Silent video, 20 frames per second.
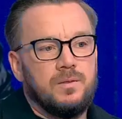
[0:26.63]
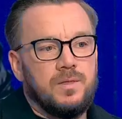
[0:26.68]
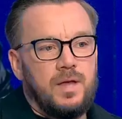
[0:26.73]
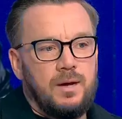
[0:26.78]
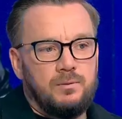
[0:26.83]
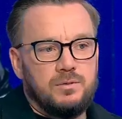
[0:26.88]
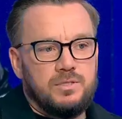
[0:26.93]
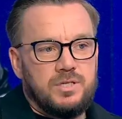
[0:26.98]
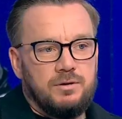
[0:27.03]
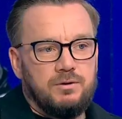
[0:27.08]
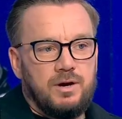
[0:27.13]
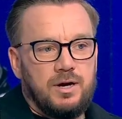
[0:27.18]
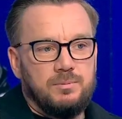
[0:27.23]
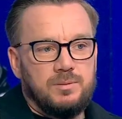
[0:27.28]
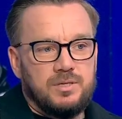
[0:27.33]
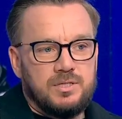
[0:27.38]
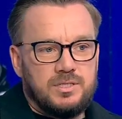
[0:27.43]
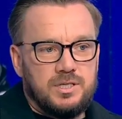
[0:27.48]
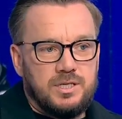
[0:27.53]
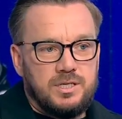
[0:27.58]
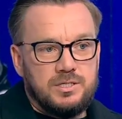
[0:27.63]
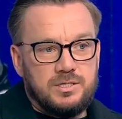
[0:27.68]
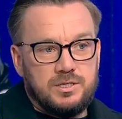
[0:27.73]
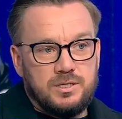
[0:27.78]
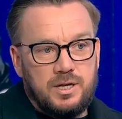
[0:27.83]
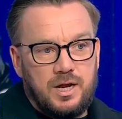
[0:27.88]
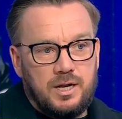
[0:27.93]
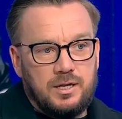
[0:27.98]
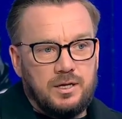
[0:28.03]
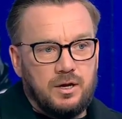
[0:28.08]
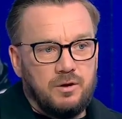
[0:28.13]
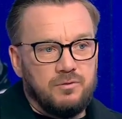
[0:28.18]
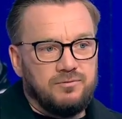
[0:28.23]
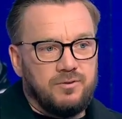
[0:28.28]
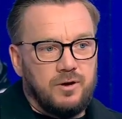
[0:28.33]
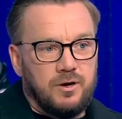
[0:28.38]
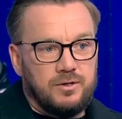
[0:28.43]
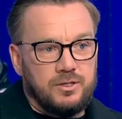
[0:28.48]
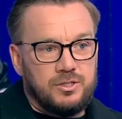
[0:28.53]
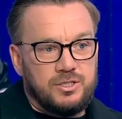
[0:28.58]
That was their aim this season, and go
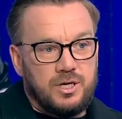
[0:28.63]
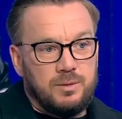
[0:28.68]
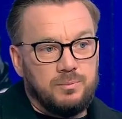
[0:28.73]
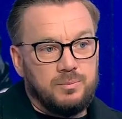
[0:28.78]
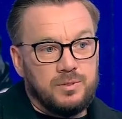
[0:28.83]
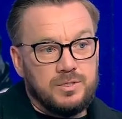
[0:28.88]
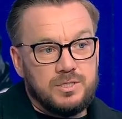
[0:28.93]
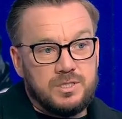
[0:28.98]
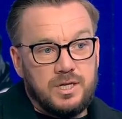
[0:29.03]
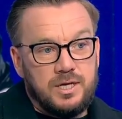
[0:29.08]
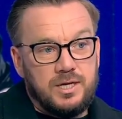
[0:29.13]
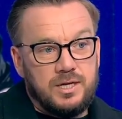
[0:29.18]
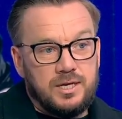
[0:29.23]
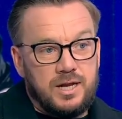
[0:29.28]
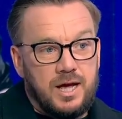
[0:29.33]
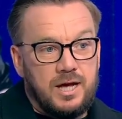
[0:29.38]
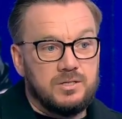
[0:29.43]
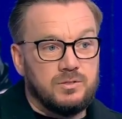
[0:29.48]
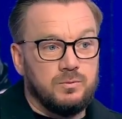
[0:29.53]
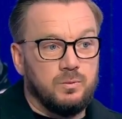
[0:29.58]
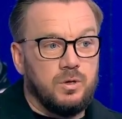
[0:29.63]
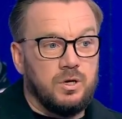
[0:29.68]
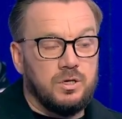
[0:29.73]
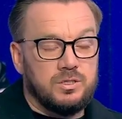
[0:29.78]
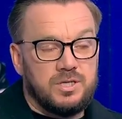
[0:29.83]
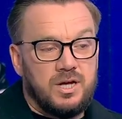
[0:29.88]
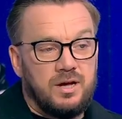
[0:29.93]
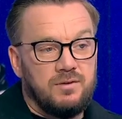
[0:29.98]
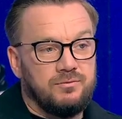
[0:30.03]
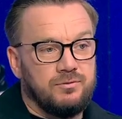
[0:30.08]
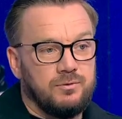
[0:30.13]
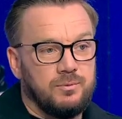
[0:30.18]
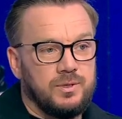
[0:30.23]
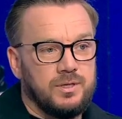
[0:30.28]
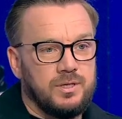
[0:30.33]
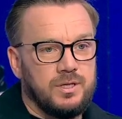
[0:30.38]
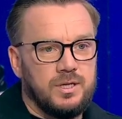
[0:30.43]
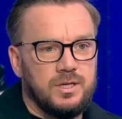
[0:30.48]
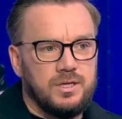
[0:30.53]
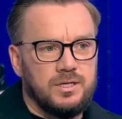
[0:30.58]
far in the Champions League. And it hasn't worked out for them
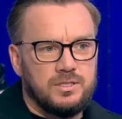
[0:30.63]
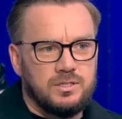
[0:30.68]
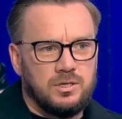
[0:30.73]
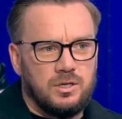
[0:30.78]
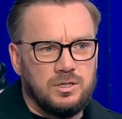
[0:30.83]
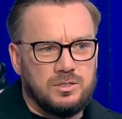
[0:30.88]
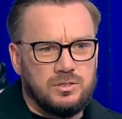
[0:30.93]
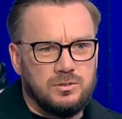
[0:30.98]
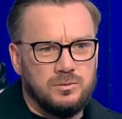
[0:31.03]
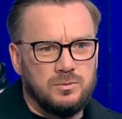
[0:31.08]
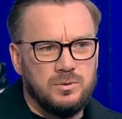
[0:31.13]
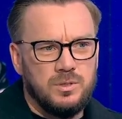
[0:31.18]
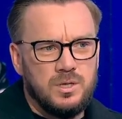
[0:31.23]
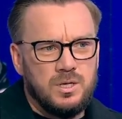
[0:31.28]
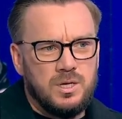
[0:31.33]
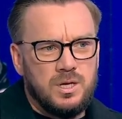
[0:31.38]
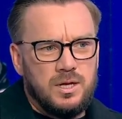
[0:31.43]
in the league title.